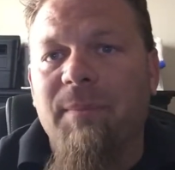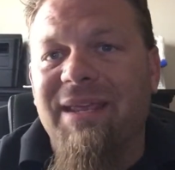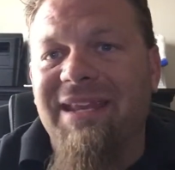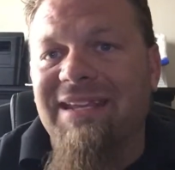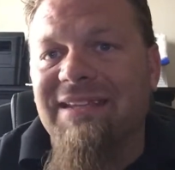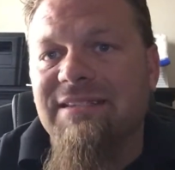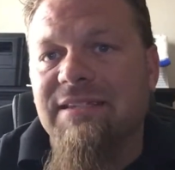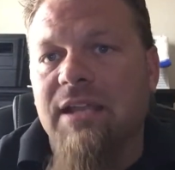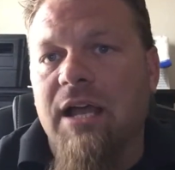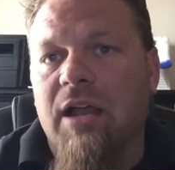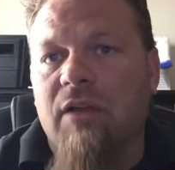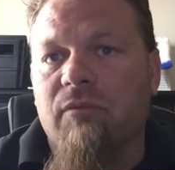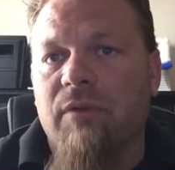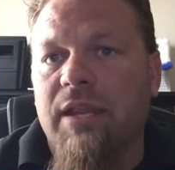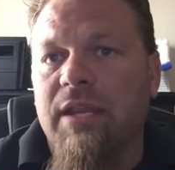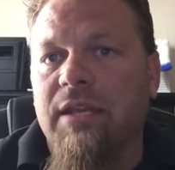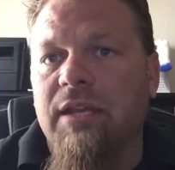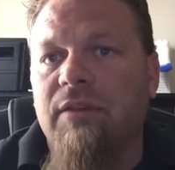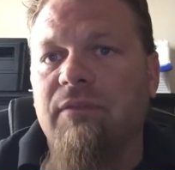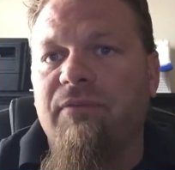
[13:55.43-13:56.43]
It is not
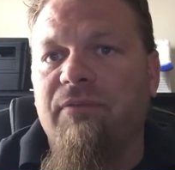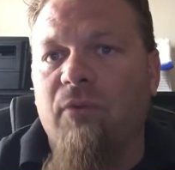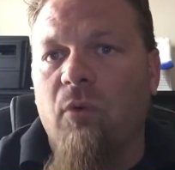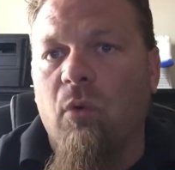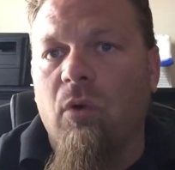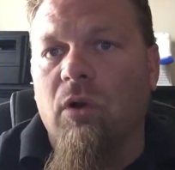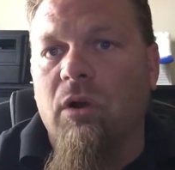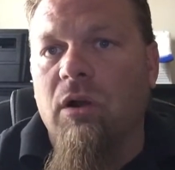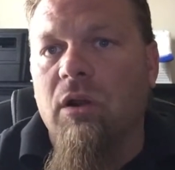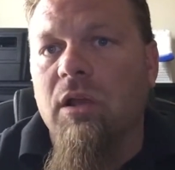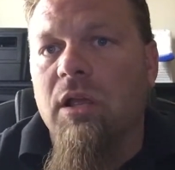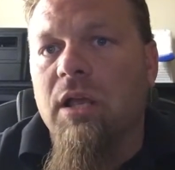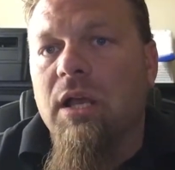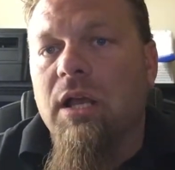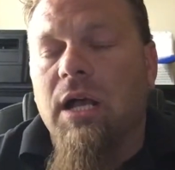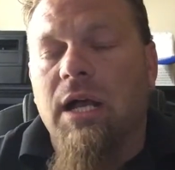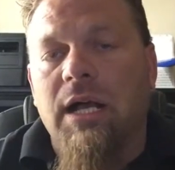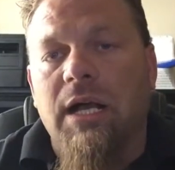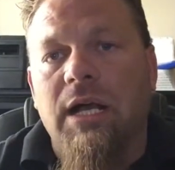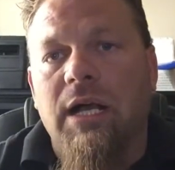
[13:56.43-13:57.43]
rated for
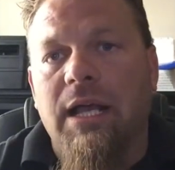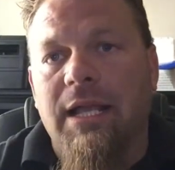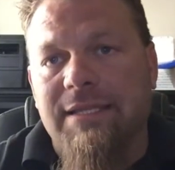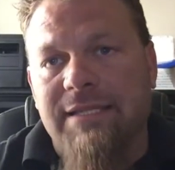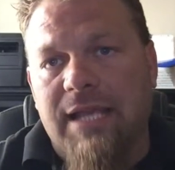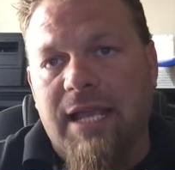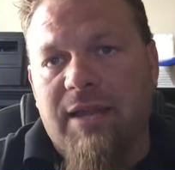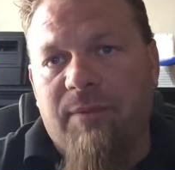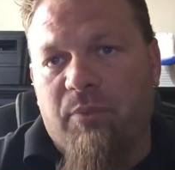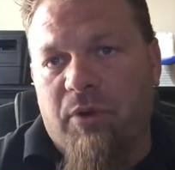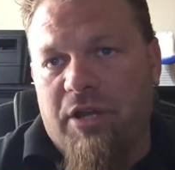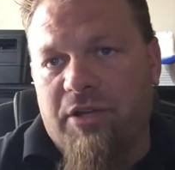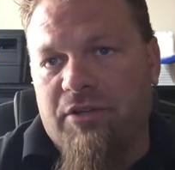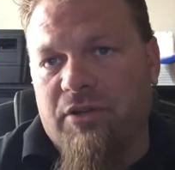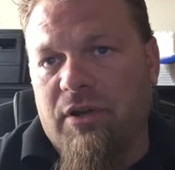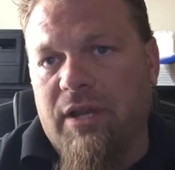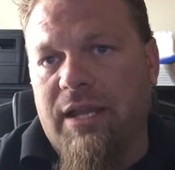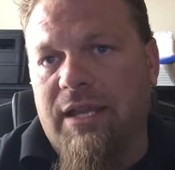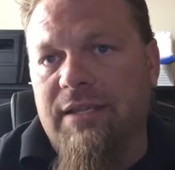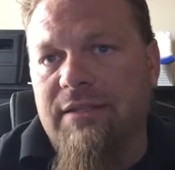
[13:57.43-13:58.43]
as high a
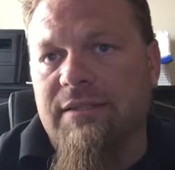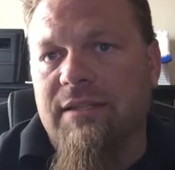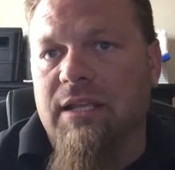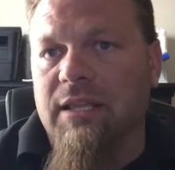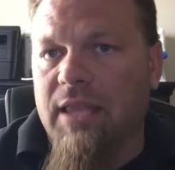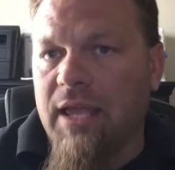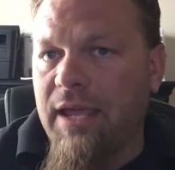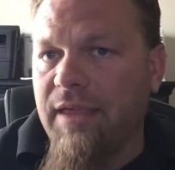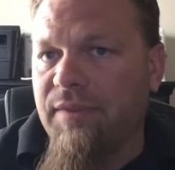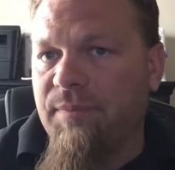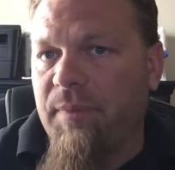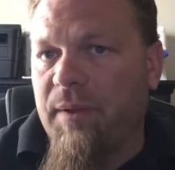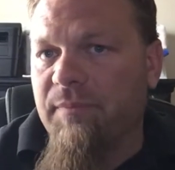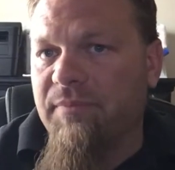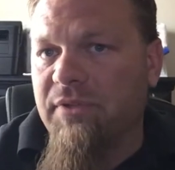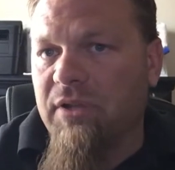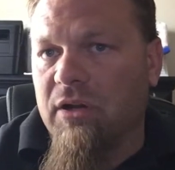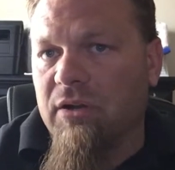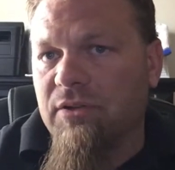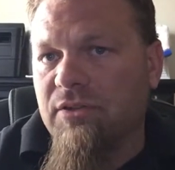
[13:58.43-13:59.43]
pressure as the Goliath
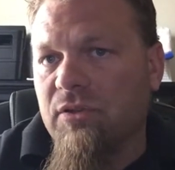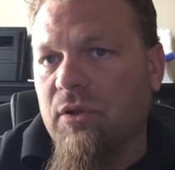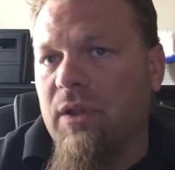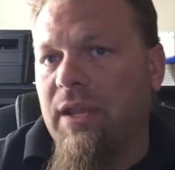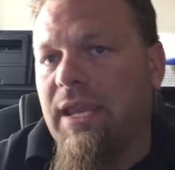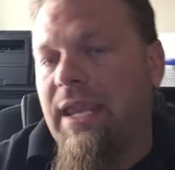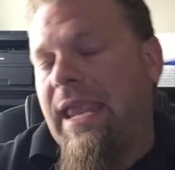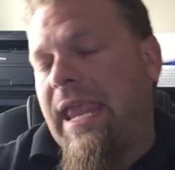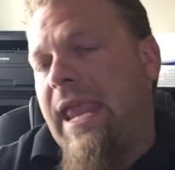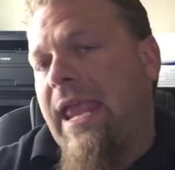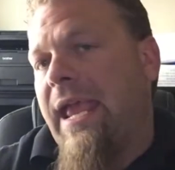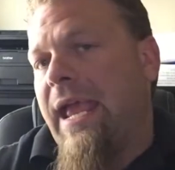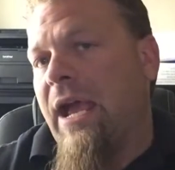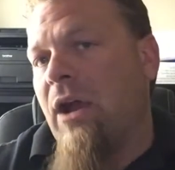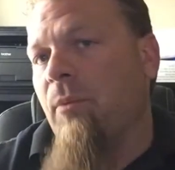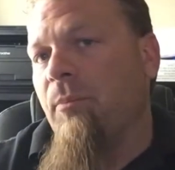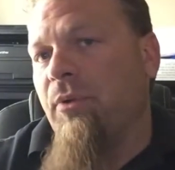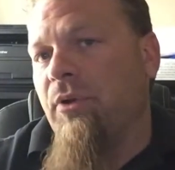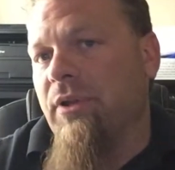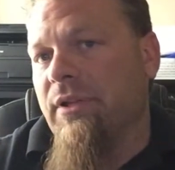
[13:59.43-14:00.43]
pumps are, so it can't
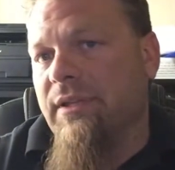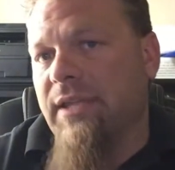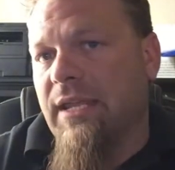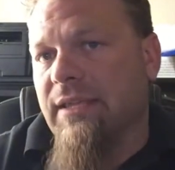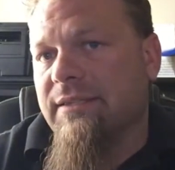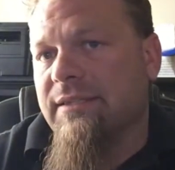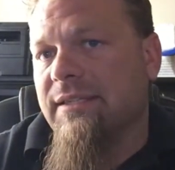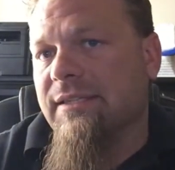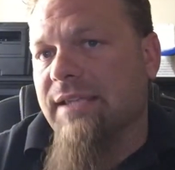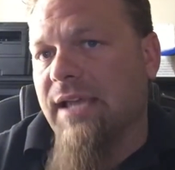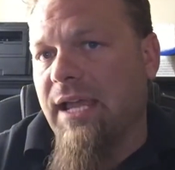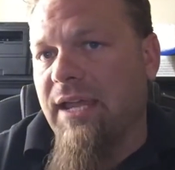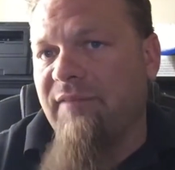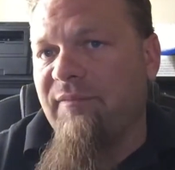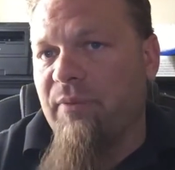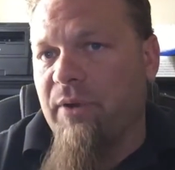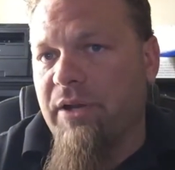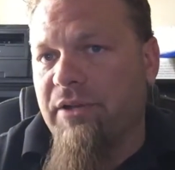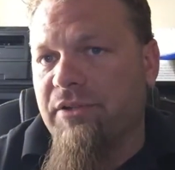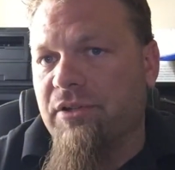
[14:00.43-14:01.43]
output it against as high a
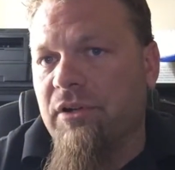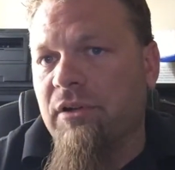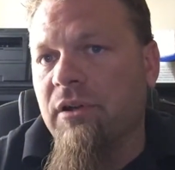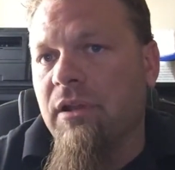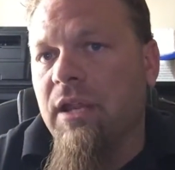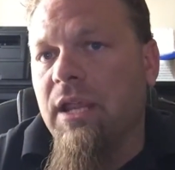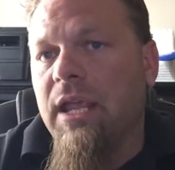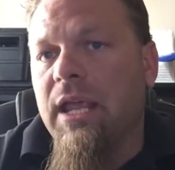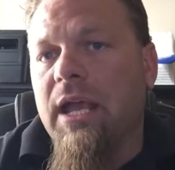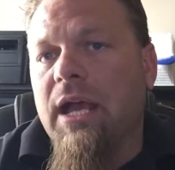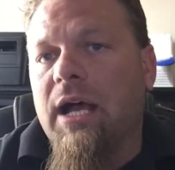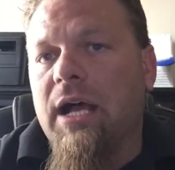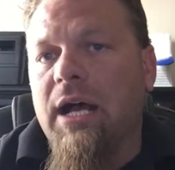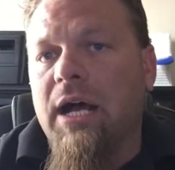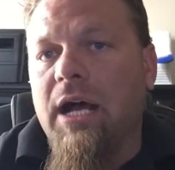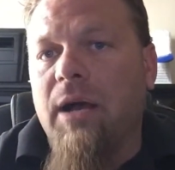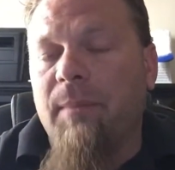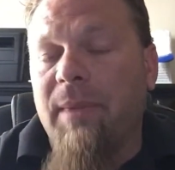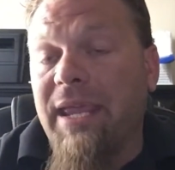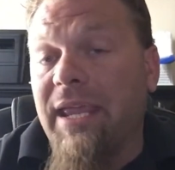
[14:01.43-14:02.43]
pressure,
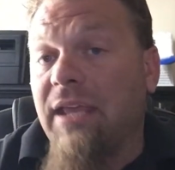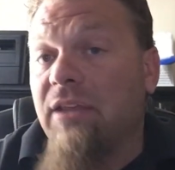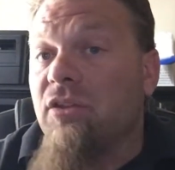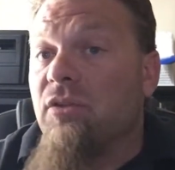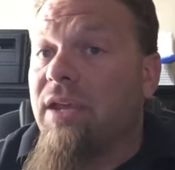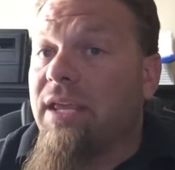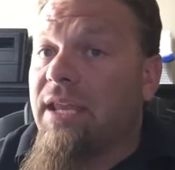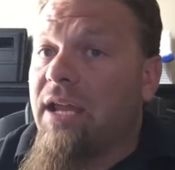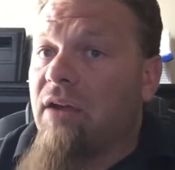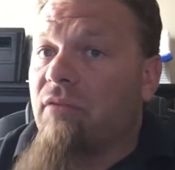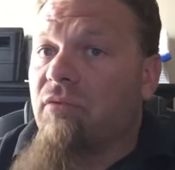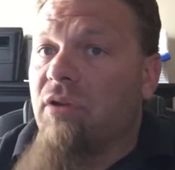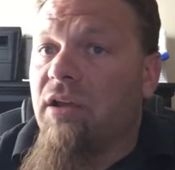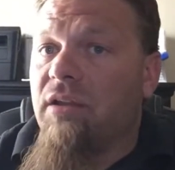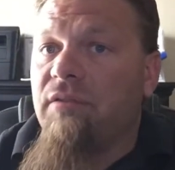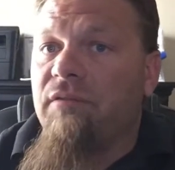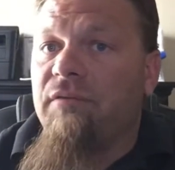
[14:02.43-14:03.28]
and you cannot run